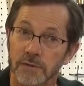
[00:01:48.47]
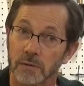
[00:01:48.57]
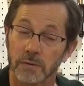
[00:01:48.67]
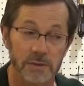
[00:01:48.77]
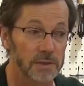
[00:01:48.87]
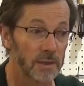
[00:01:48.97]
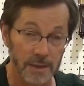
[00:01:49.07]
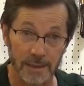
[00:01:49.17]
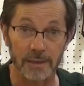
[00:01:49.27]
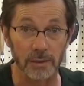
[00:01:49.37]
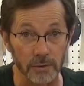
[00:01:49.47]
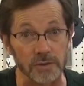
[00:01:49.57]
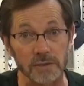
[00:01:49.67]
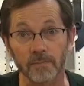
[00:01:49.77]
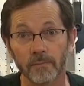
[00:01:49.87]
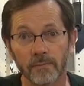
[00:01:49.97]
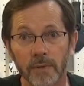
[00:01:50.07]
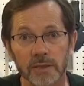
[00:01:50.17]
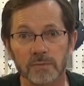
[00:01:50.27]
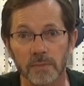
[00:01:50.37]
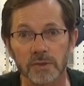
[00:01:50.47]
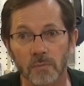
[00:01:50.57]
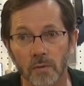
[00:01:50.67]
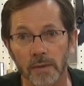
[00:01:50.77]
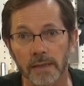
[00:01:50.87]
So it looks much more